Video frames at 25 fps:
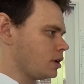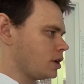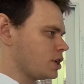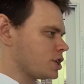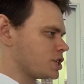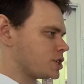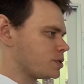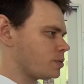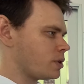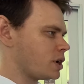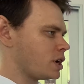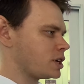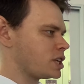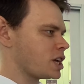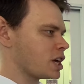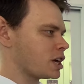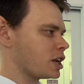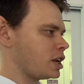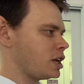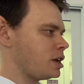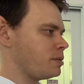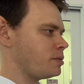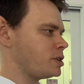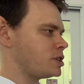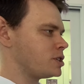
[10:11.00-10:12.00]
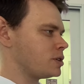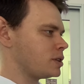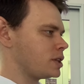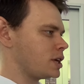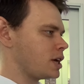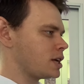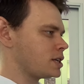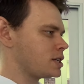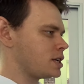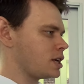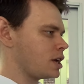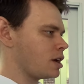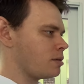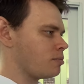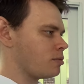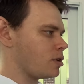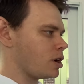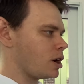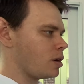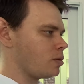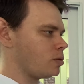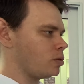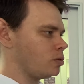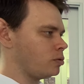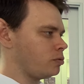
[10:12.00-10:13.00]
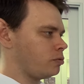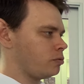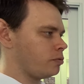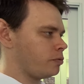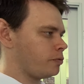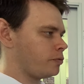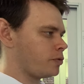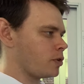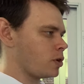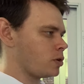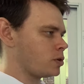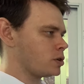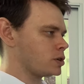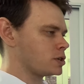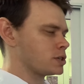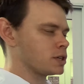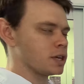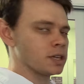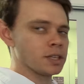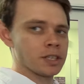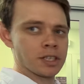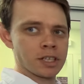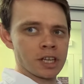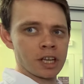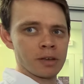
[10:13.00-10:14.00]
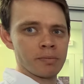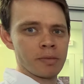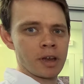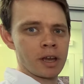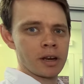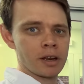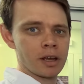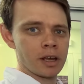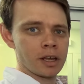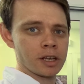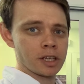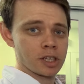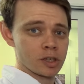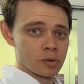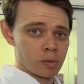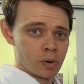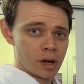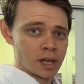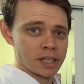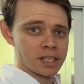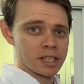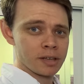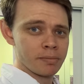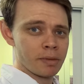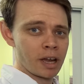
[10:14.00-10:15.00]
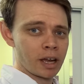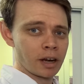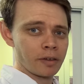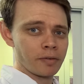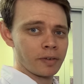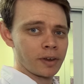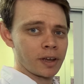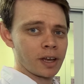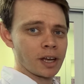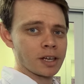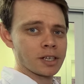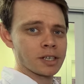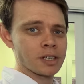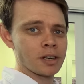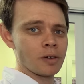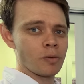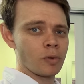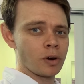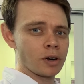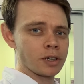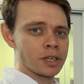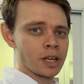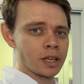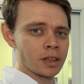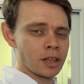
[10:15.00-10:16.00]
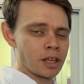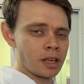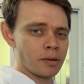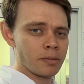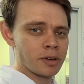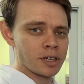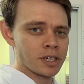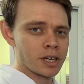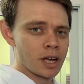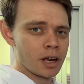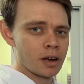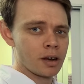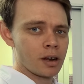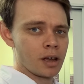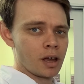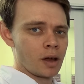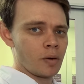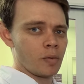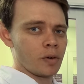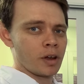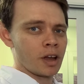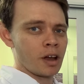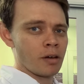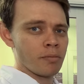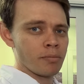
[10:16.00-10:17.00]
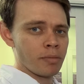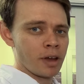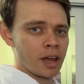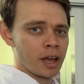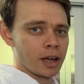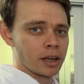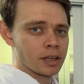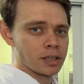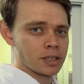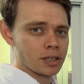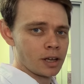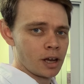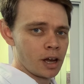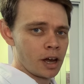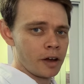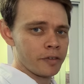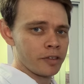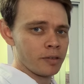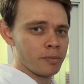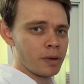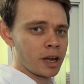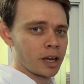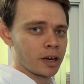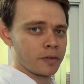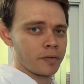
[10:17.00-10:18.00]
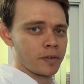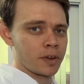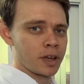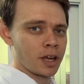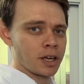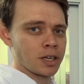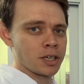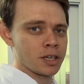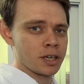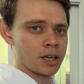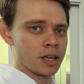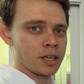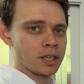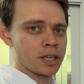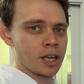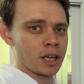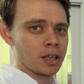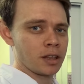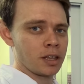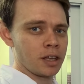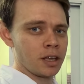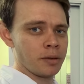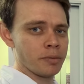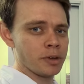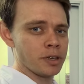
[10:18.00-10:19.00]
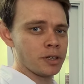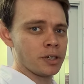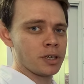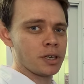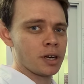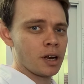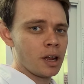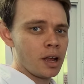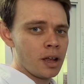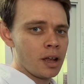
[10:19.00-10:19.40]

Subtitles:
So when I take an image on the SEM, I will focus and stigmate at twice the magnification I want to take the image at. I will come back to half the magnification and take the image.